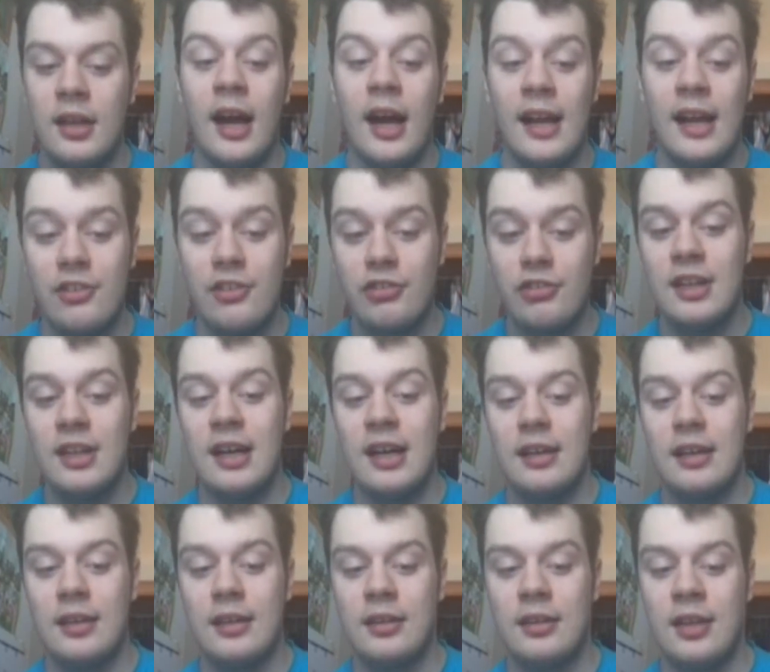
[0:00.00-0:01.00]
actually
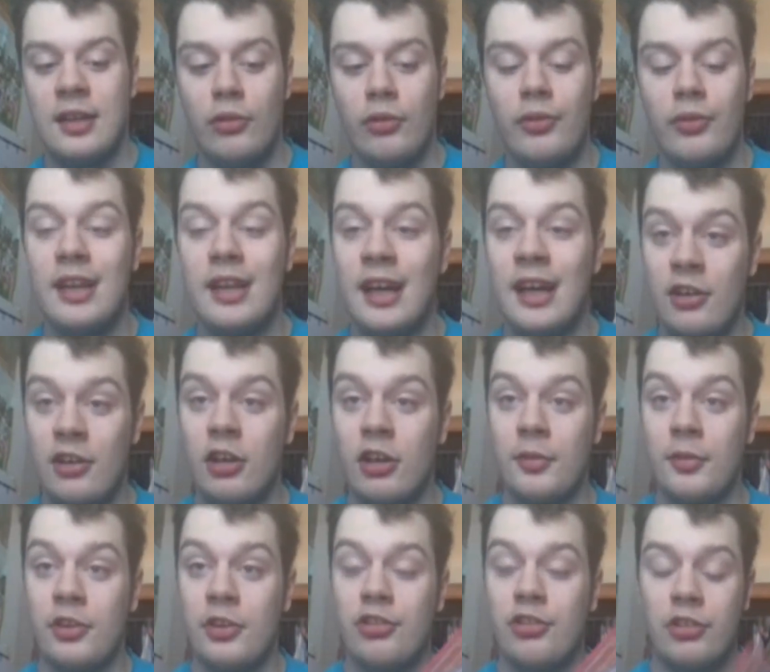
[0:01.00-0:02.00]
not only got
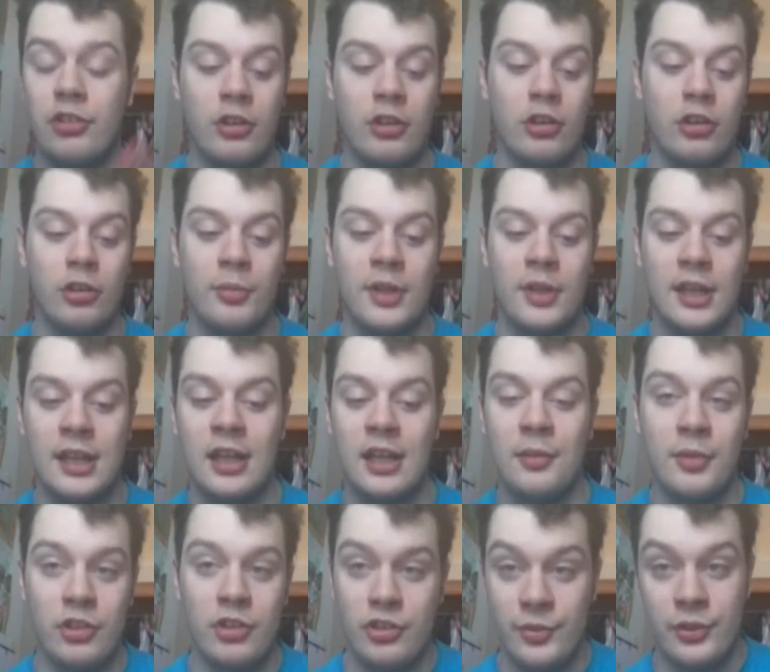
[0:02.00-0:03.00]
Dark Magician Girl, but I got
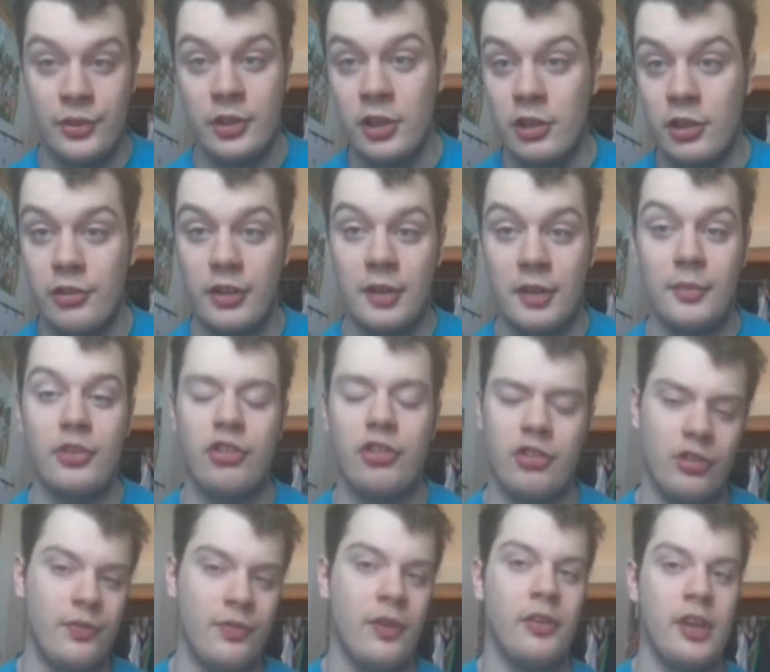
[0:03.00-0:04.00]
a bunch of other cards like
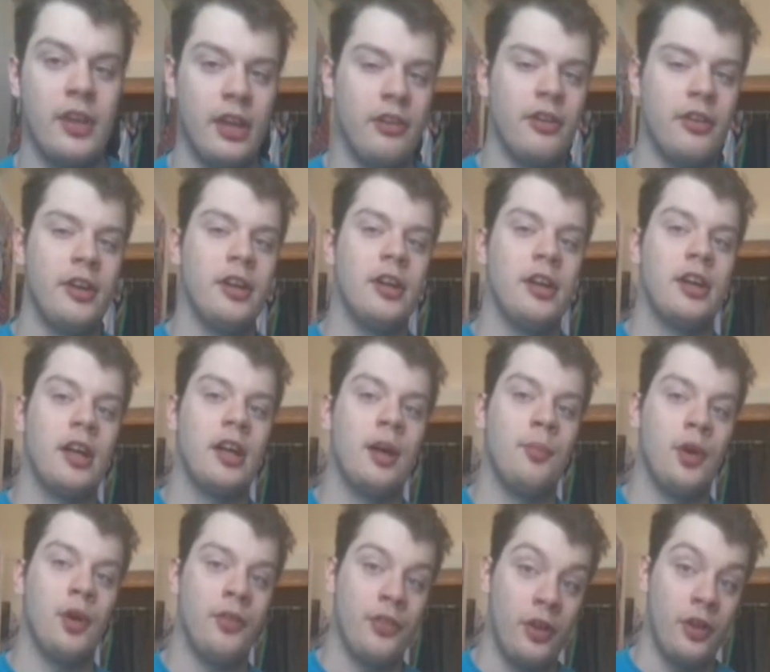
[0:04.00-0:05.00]
Magician's Valkyria.
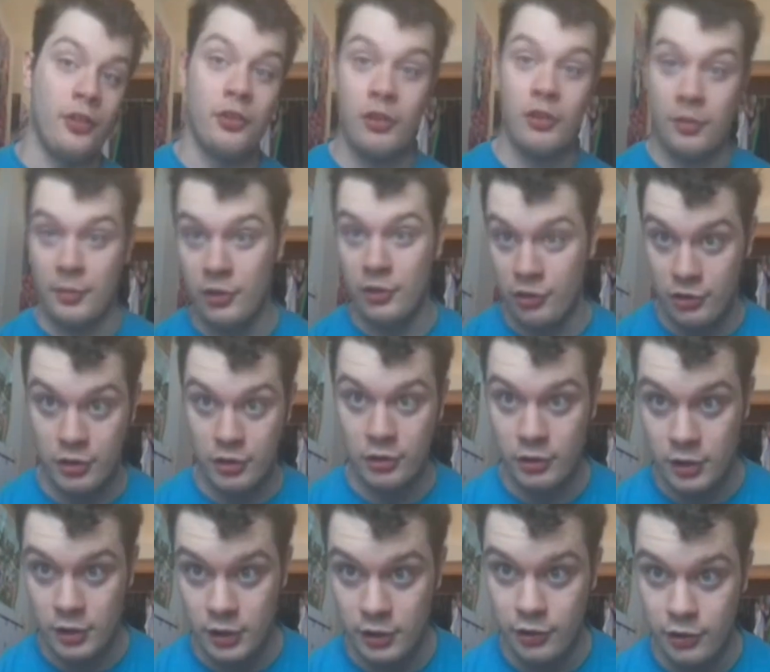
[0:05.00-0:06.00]
I bought the other Dark Magician
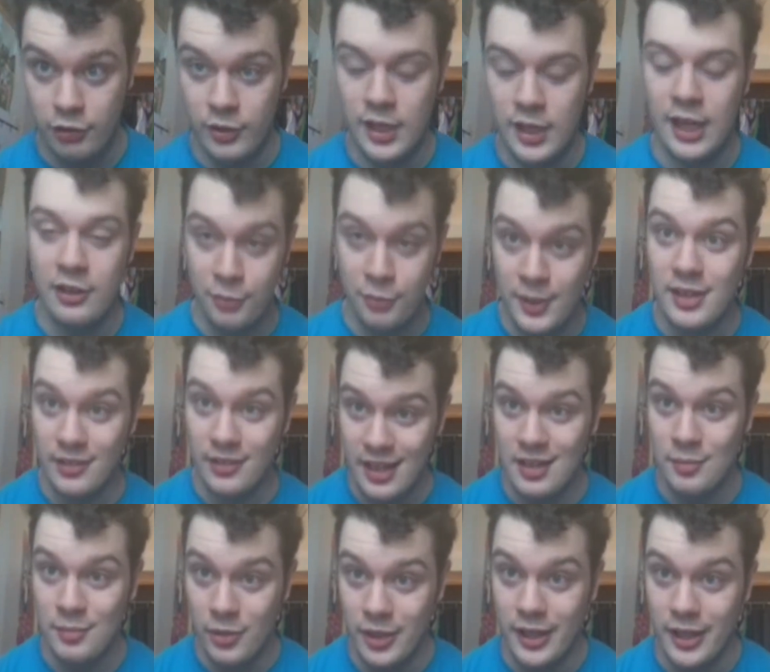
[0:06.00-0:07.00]
Girl cards, so I spent a
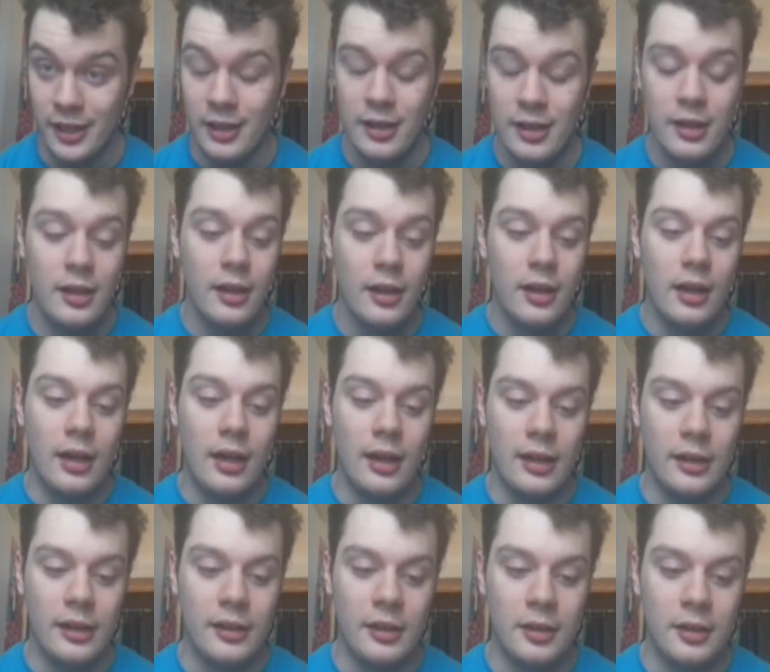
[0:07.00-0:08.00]
lot of money
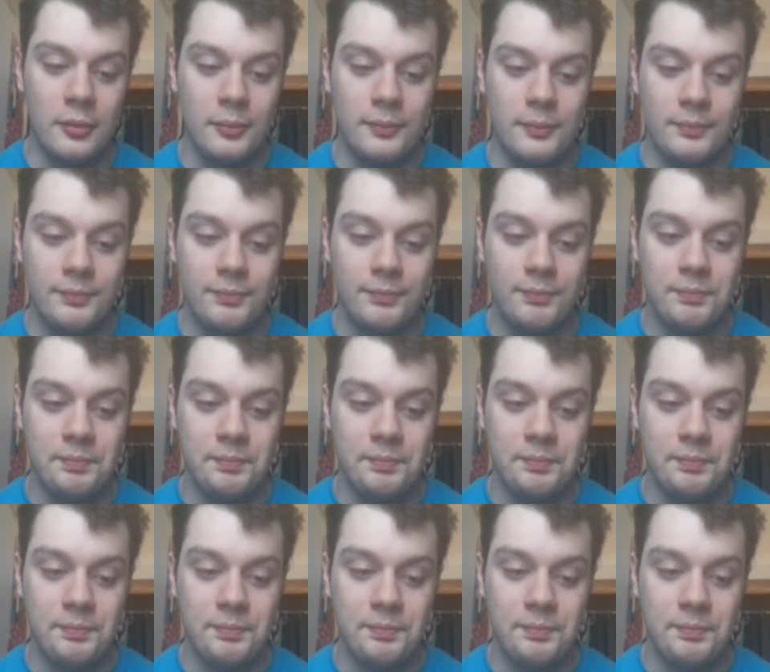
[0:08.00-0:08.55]
on